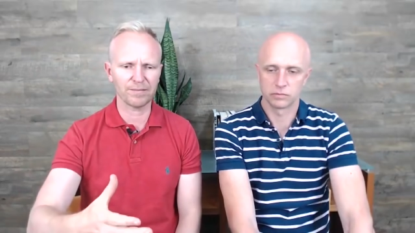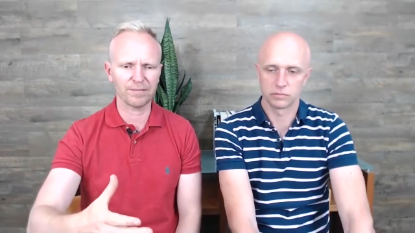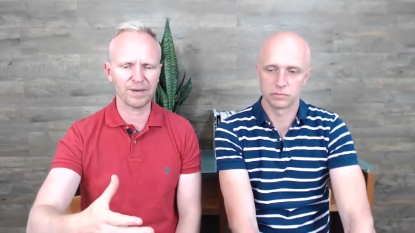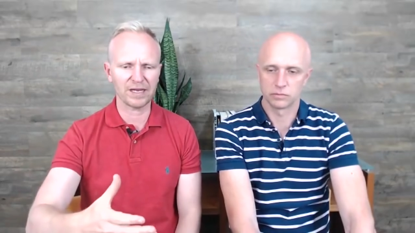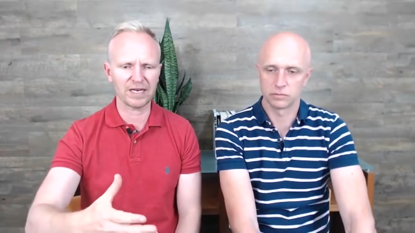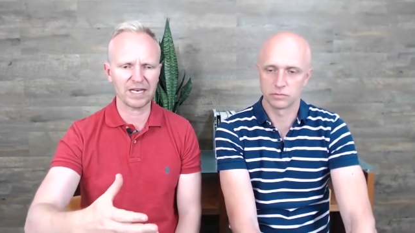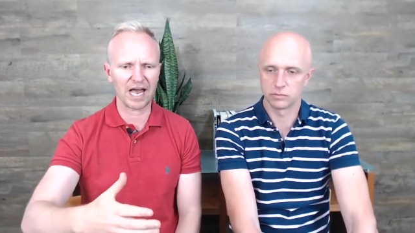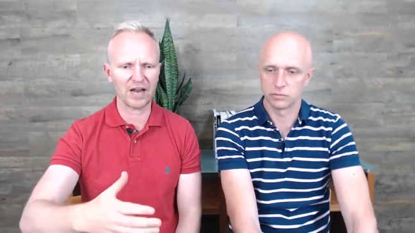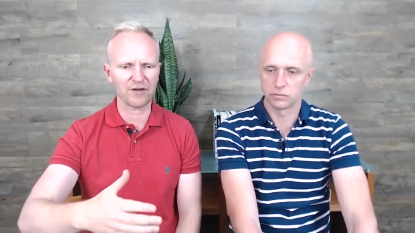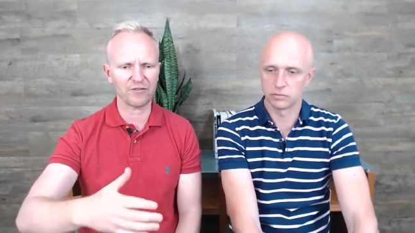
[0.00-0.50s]

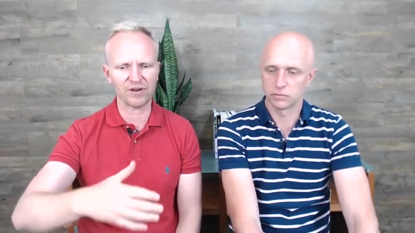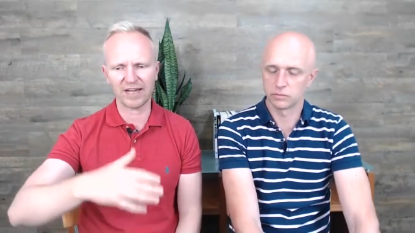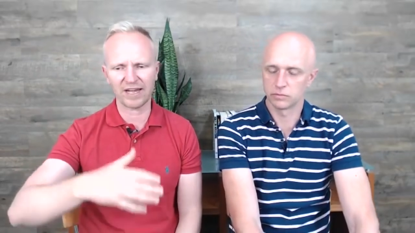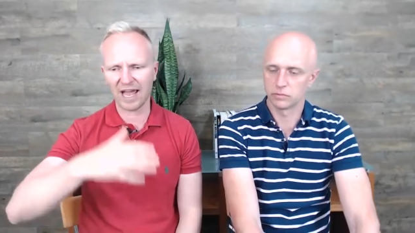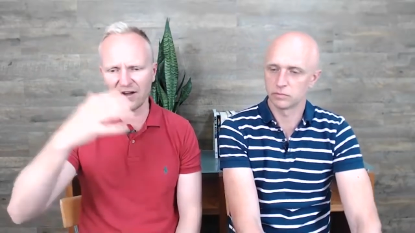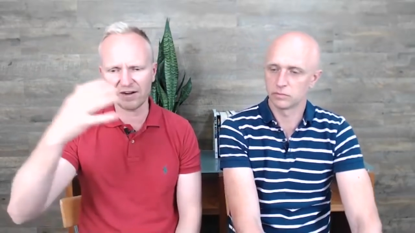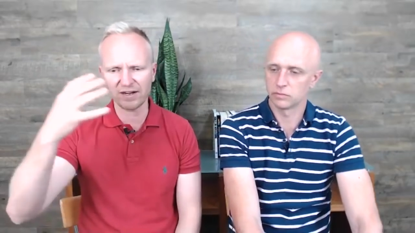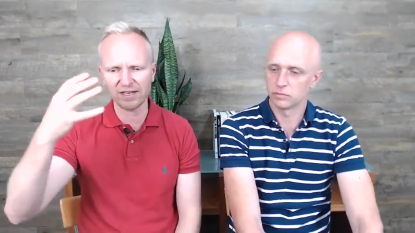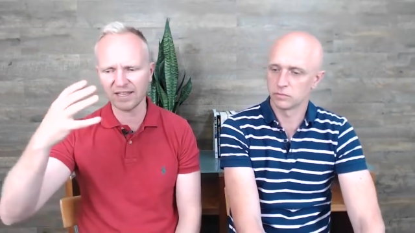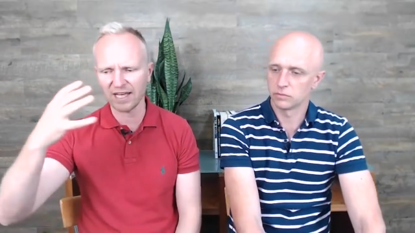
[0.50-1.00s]
Speaker 1: Pediatric?
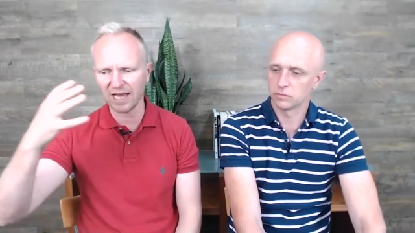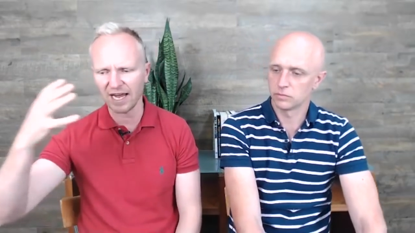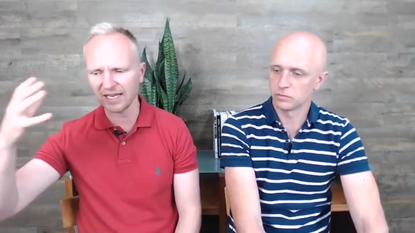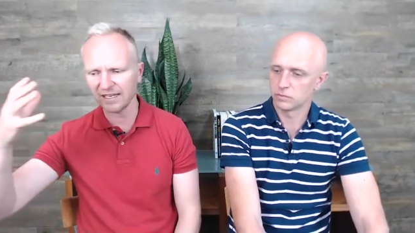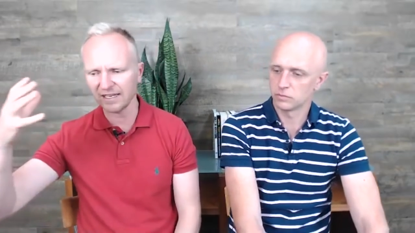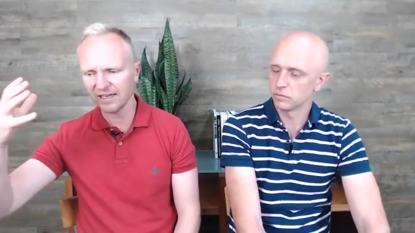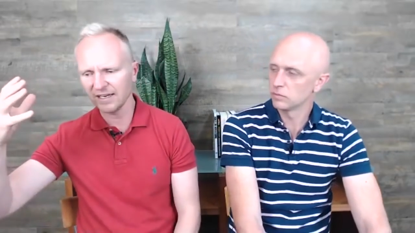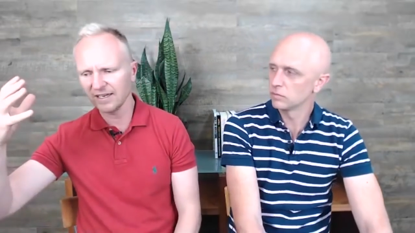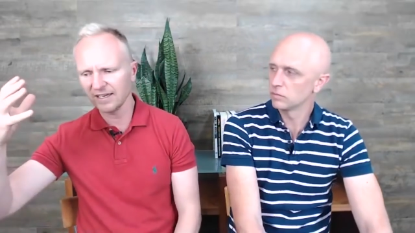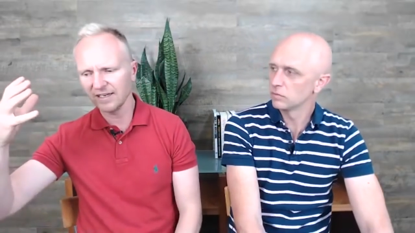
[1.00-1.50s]
How can
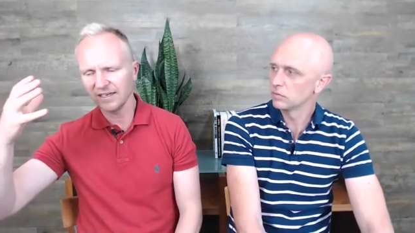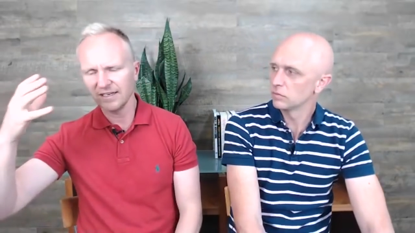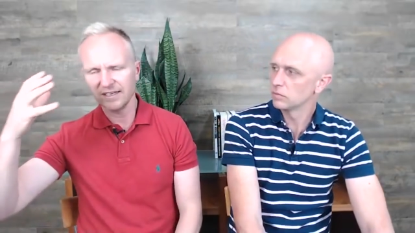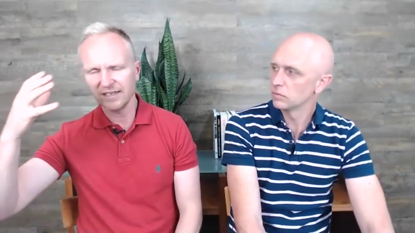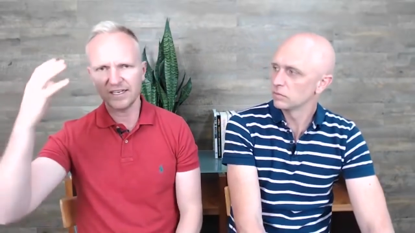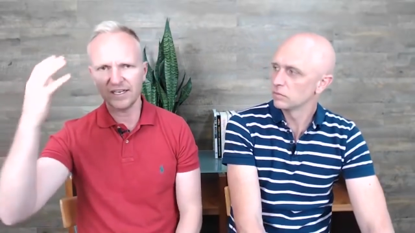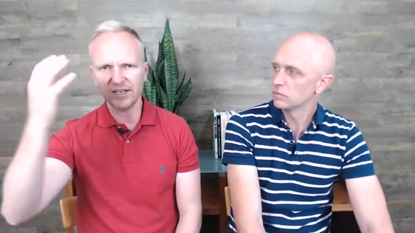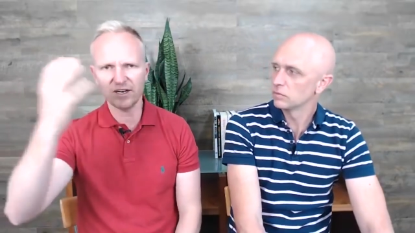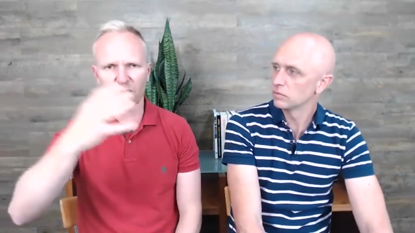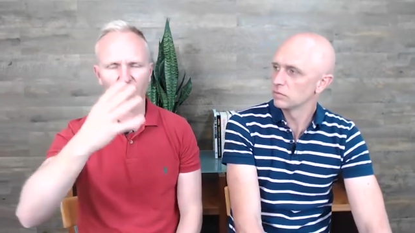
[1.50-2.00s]
they,
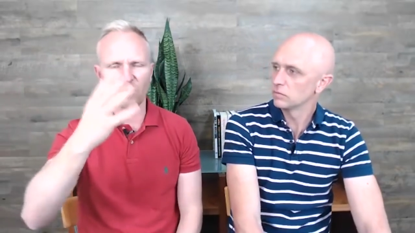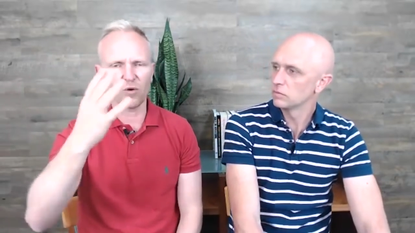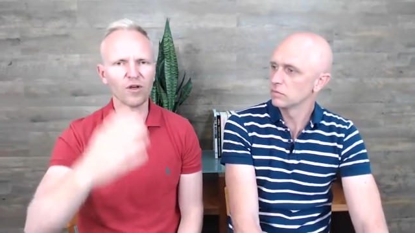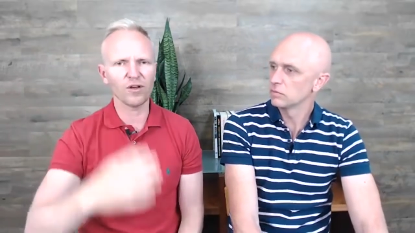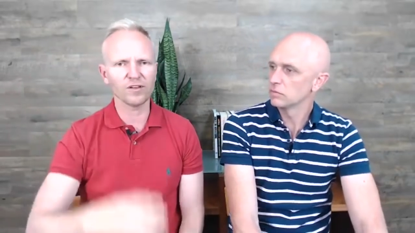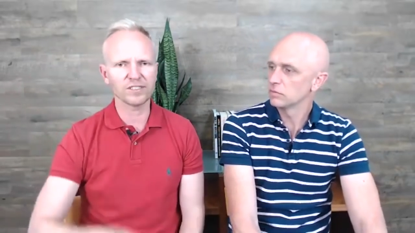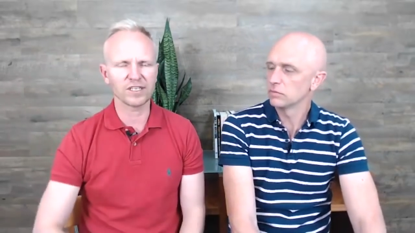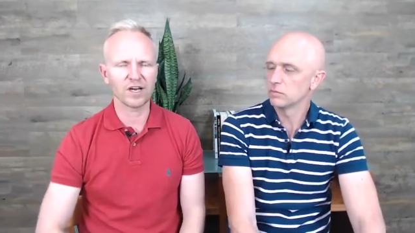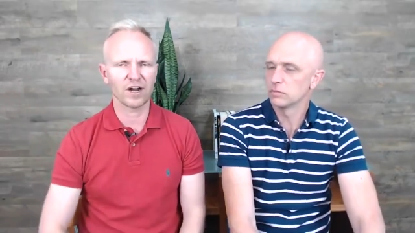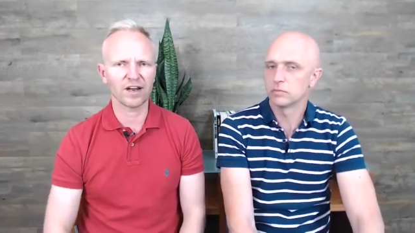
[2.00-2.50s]
you know, all
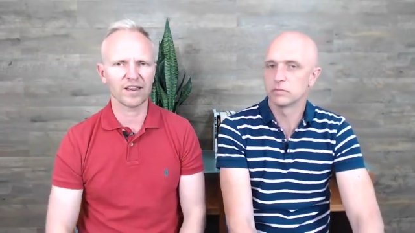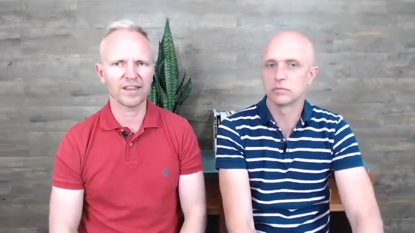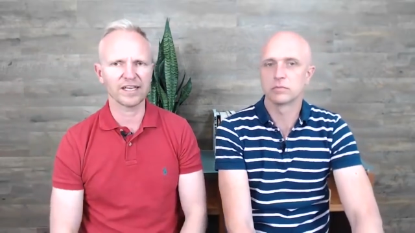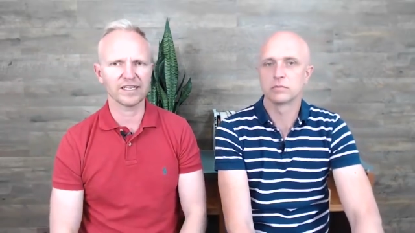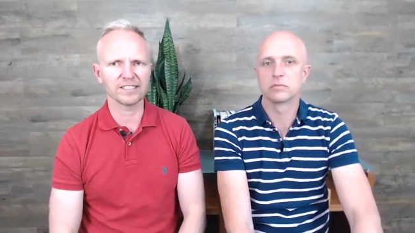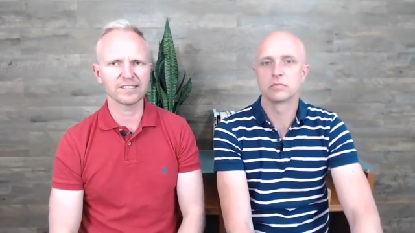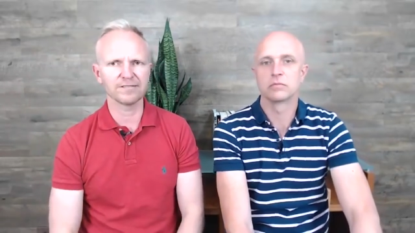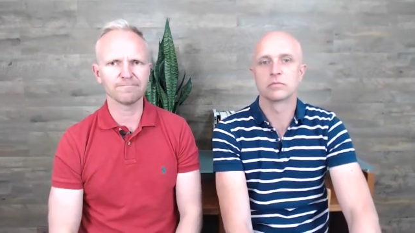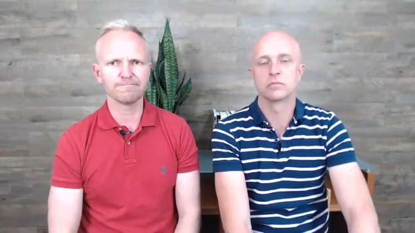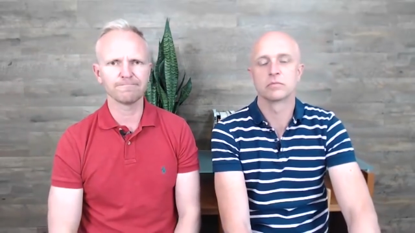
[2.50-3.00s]
those kind of
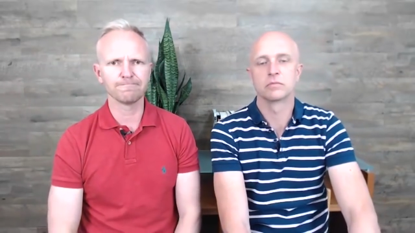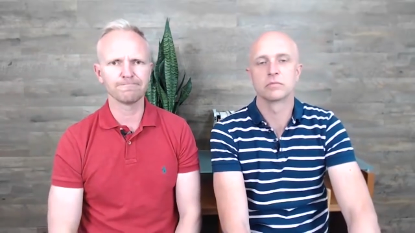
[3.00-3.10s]
things?